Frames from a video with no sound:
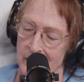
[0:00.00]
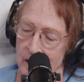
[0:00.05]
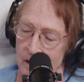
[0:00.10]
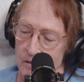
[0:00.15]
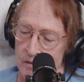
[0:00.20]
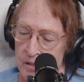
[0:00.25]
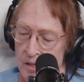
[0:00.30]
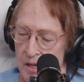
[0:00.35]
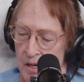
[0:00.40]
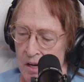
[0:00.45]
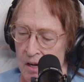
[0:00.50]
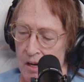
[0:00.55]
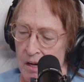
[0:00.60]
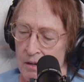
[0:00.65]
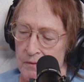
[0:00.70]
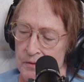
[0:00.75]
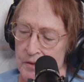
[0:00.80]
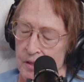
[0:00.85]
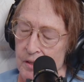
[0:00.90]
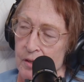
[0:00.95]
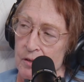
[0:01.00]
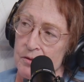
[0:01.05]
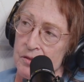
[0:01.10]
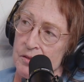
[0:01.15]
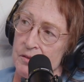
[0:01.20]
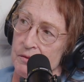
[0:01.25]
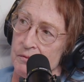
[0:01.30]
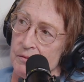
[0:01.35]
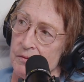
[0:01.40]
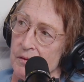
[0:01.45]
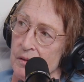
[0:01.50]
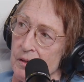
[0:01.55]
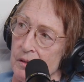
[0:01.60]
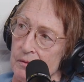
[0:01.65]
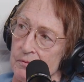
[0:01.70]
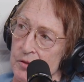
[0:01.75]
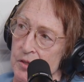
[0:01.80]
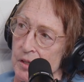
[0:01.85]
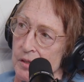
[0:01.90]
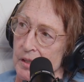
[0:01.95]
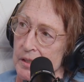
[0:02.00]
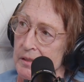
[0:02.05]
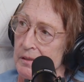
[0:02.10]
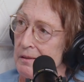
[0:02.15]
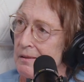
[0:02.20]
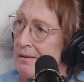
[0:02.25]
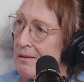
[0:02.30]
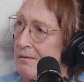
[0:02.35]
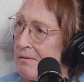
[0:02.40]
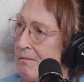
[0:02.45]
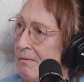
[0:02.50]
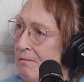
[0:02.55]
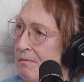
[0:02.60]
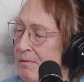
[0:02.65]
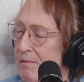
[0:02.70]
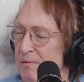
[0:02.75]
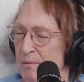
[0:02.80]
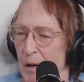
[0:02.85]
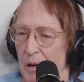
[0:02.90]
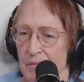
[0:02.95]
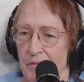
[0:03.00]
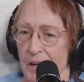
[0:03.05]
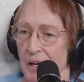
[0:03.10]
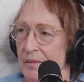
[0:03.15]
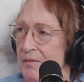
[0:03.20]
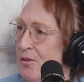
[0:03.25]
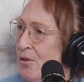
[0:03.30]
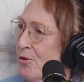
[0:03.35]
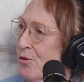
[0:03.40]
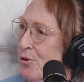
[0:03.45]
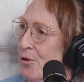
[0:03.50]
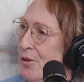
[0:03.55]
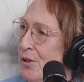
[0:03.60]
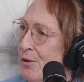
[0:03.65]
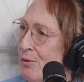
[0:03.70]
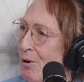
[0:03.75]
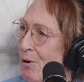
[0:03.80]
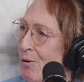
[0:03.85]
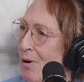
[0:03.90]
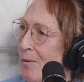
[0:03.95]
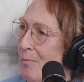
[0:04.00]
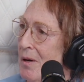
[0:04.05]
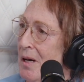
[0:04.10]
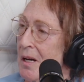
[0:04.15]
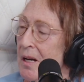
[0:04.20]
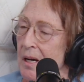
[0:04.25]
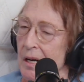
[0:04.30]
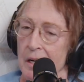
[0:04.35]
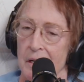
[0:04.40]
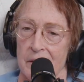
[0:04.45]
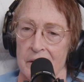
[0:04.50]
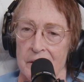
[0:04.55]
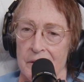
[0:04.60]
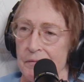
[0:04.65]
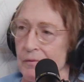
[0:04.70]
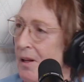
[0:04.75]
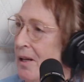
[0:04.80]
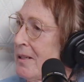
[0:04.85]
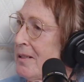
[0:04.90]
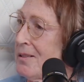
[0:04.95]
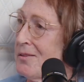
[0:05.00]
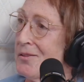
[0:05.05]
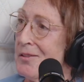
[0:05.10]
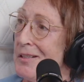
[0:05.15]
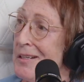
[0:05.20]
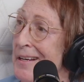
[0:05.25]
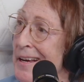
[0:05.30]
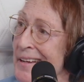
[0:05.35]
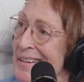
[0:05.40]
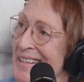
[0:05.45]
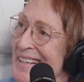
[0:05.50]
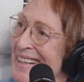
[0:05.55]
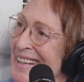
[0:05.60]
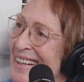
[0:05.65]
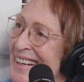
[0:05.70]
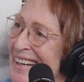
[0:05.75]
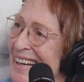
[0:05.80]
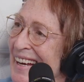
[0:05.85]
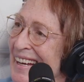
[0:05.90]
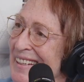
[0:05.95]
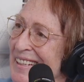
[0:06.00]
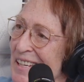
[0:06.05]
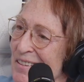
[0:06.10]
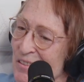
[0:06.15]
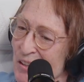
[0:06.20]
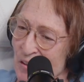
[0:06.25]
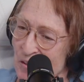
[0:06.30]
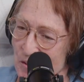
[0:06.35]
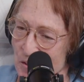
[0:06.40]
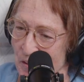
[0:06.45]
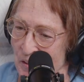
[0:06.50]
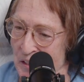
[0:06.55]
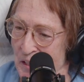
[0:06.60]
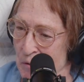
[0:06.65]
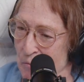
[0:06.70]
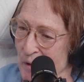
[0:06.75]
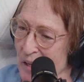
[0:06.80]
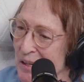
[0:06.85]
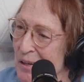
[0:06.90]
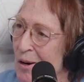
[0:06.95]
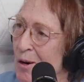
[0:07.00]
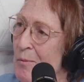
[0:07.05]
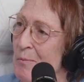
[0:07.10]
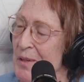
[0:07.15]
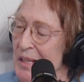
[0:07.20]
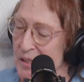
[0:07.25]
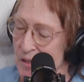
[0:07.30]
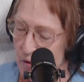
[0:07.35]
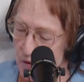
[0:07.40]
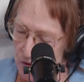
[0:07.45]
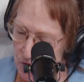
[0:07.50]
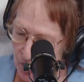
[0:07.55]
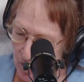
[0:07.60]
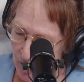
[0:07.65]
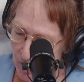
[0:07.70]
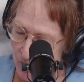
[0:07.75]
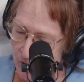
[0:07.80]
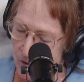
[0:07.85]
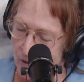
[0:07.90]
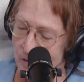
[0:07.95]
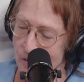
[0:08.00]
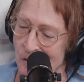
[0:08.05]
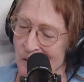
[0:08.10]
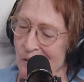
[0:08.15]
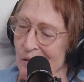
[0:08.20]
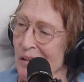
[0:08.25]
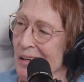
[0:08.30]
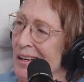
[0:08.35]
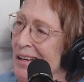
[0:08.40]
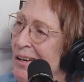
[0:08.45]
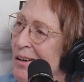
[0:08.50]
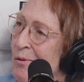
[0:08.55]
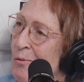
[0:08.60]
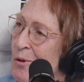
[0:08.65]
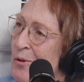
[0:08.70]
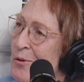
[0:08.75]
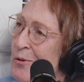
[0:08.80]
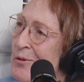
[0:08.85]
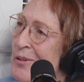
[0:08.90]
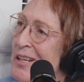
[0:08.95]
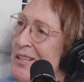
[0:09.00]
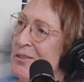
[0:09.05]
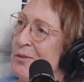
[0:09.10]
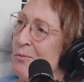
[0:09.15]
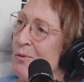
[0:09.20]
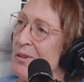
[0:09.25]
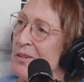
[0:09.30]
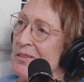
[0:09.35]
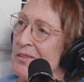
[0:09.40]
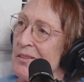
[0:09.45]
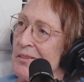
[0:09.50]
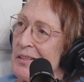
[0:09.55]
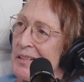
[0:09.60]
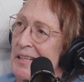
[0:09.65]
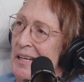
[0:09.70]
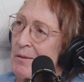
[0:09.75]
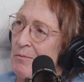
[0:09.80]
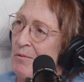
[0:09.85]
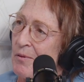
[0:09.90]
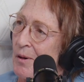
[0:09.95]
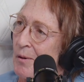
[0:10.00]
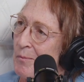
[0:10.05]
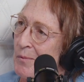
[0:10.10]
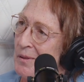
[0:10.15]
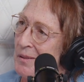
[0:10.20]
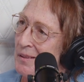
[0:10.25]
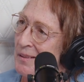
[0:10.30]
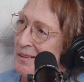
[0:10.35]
out off the coast of Chile for about 5 years till they grow up. And then they fly east again and keep going until they get back home. They know exactly where their nest was that they came from.